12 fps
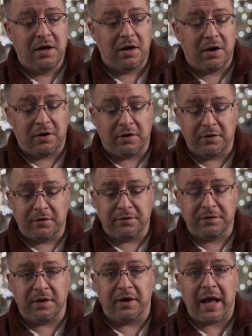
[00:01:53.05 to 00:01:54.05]
of
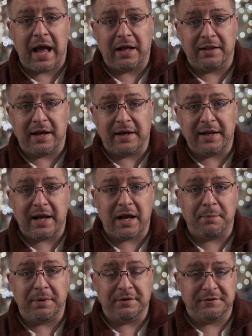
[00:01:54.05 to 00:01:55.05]
the Halide
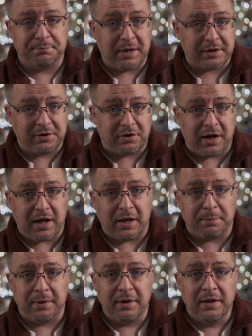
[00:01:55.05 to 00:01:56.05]
app and Spectre
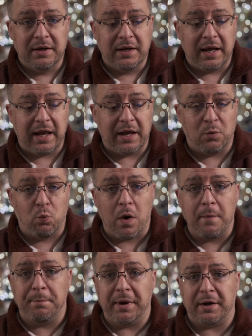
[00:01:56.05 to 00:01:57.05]
app, and
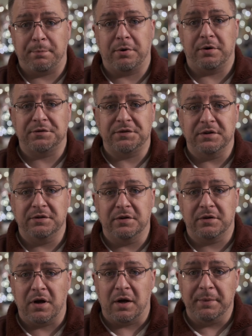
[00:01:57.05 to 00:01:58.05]
what better person to
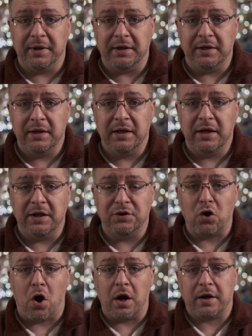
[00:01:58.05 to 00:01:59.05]
come in and
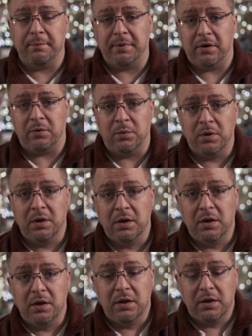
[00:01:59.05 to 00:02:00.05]
talk about
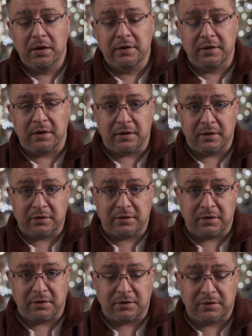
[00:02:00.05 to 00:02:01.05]
the
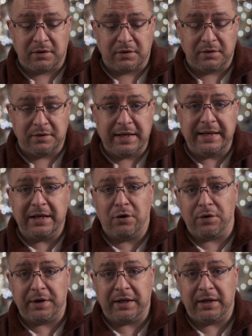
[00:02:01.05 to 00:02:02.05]

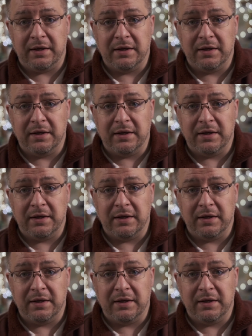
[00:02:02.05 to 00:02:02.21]
nitty-gritty